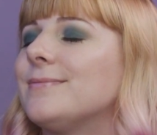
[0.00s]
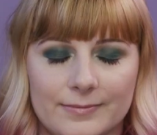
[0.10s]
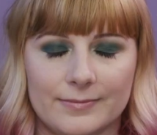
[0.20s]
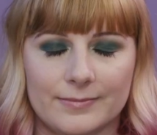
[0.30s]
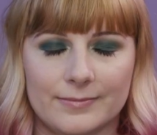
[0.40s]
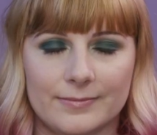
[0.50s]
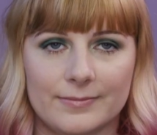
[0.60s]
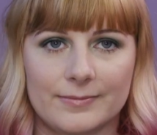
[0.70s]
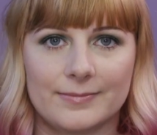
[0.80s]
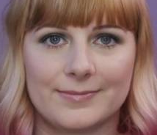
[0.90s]

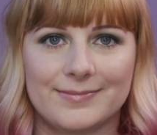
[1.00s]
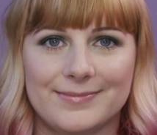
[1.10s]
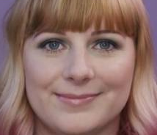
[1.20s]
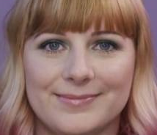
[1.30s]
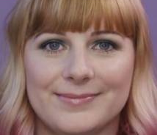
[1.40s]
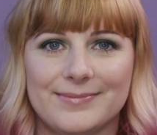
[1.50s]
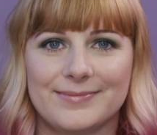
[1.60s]
(no one is talking)